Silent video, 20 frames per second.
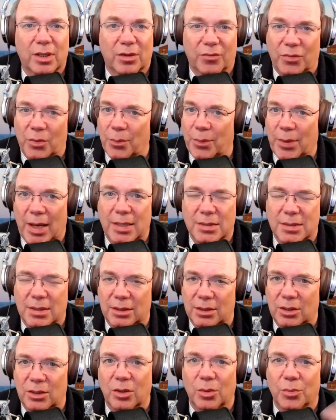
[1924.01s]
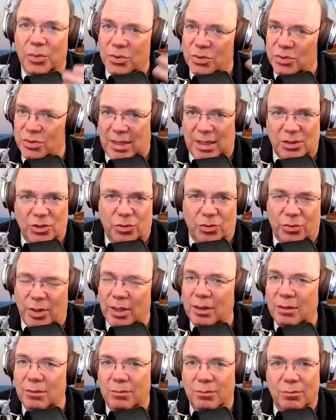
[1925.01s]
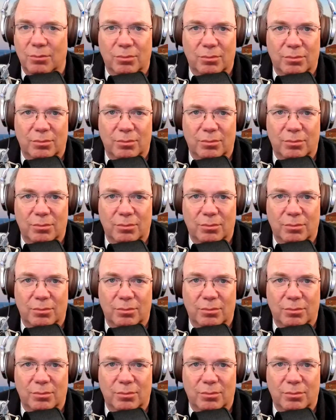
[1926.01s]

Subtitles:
And if you pass on the numbers, that's great.